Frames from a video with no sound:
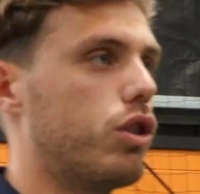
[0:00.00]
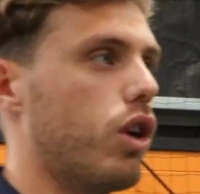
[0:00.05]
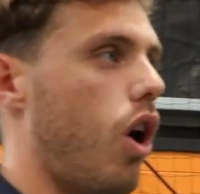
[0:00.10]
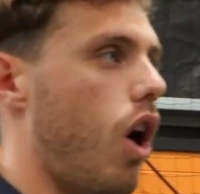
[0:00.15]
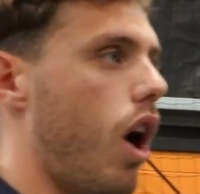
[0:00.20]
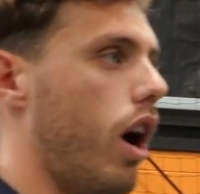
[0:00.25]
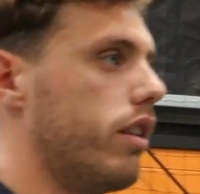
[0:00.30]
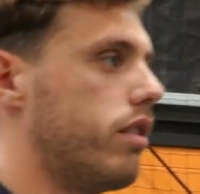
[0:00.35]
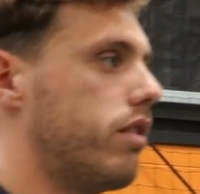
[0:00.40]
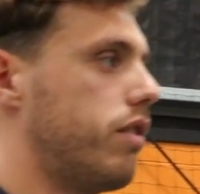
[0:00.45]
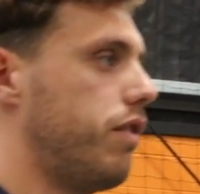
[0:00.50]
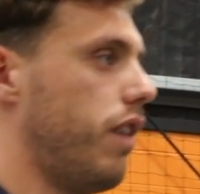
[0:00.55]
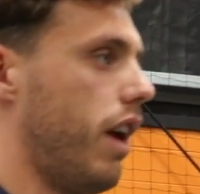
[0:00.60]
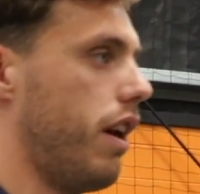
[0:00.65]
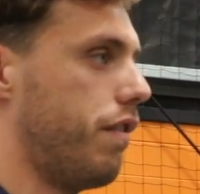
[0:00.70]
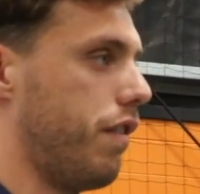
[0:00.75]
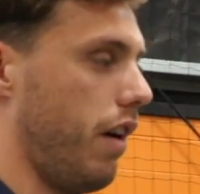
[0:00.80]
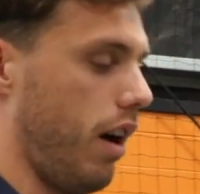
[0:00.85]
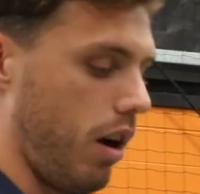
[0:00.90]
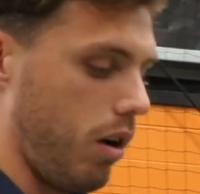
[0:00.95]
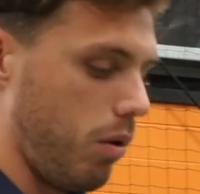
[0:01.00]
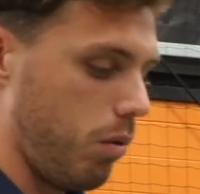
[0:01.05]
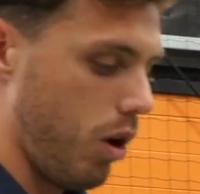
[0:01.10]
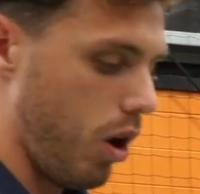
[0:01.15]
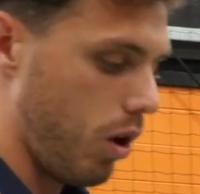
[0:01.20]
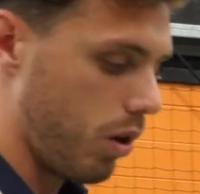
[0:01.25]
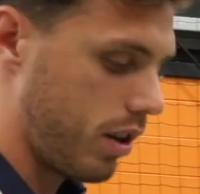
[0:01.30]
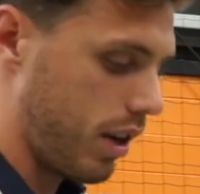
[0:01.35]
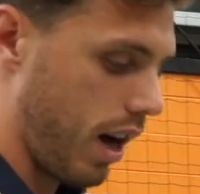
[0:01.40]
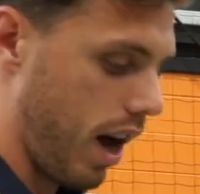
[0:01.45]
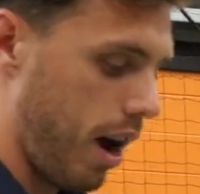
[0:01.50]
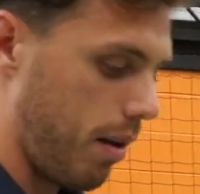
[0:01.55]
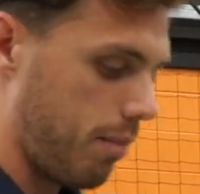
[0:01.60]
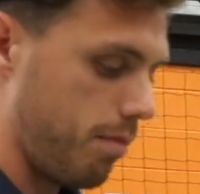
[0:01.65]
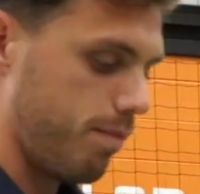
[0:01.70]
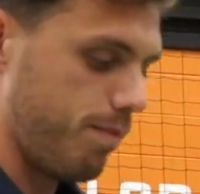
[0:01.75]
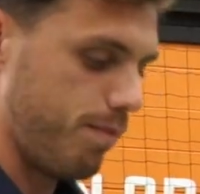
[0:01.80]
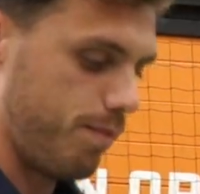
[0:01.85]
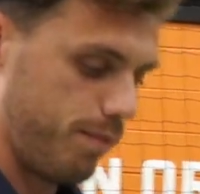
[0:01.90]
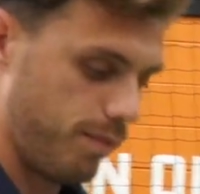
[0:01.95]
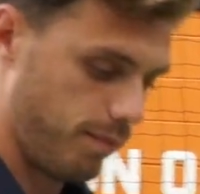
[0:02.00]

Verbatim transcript: Giants FIFA World Cup.